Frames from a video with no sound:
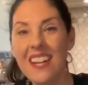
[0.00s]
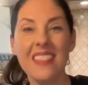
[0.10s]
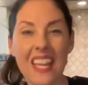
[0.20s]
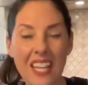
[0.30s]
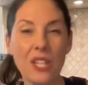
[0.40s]

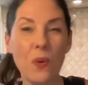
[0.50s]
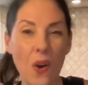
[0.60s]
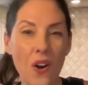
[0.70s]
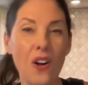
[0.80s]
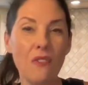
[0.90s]
Thank you
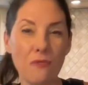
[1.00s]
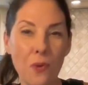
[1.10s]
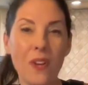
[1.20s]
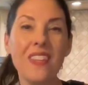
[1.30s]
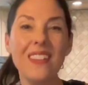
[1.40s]
all
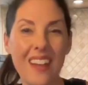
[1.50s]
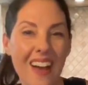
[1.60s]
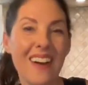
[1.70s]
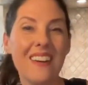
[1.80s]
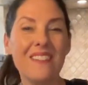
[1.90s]
for the
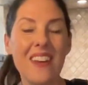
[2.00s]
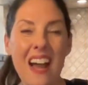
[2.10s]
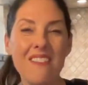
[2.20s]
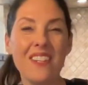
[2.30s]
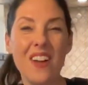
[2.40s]
love.
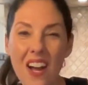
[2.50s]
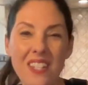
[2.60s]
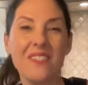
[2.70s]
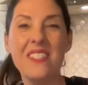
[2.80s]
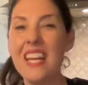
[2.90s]
Have an
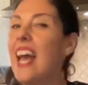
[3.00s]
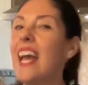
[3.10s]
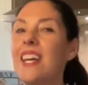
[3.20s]
awesome day.